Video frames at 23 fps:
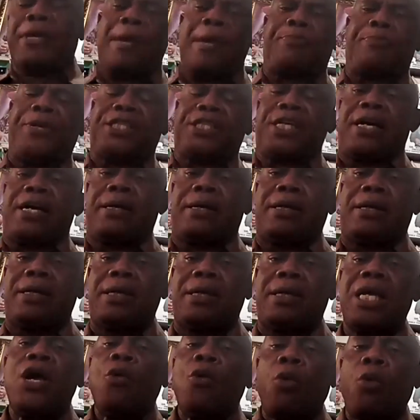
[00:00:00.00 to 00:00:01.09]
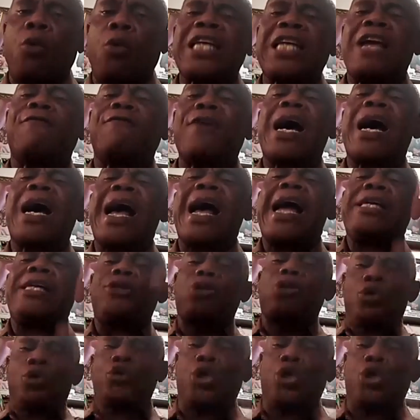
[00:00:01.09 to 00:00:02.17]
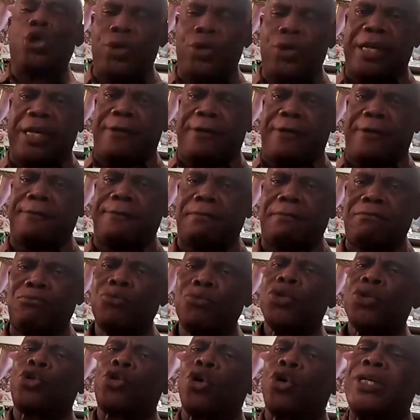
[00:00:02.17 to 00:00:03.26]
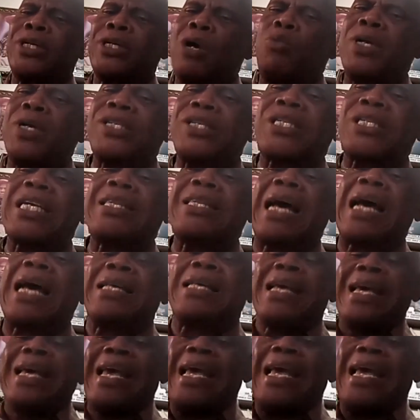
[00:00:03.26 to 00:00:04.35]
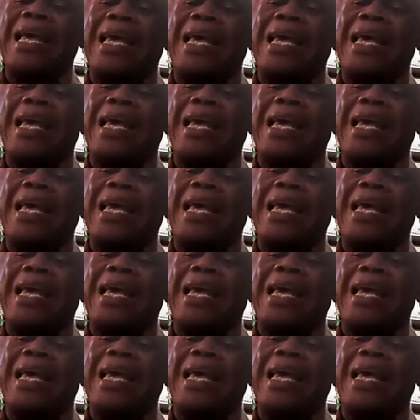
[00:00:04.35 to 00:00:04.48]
the preacher. Whatever I do, do it. Today we see that a